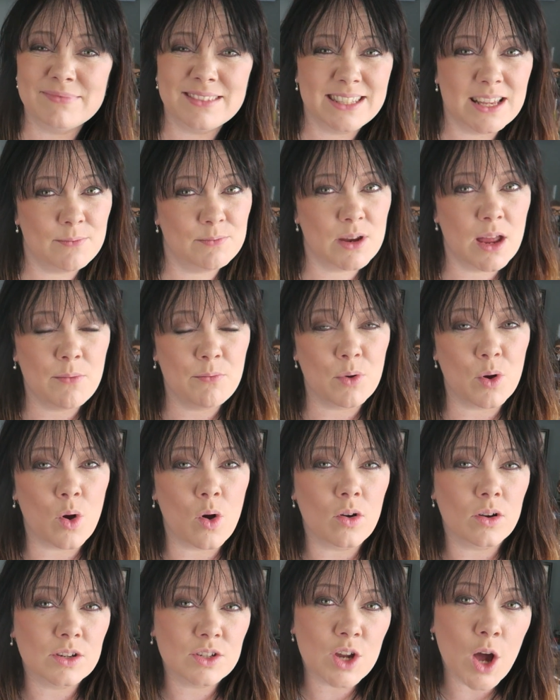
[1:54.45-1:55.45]
September,
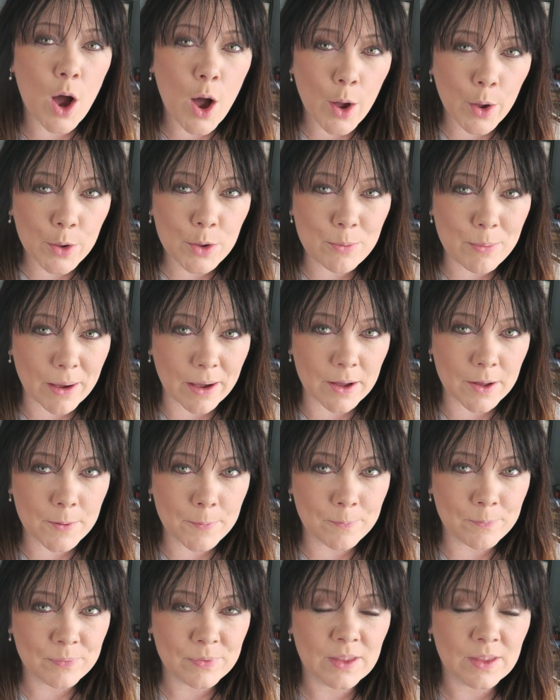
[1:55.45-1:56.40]
October,